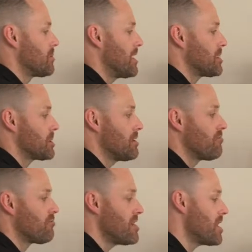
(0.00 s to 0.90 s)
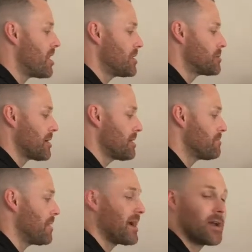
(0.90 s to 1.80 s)
will actually rehydrate
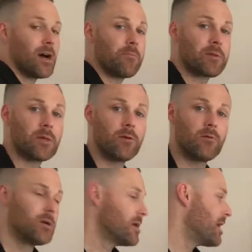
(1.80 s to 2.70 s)
back up to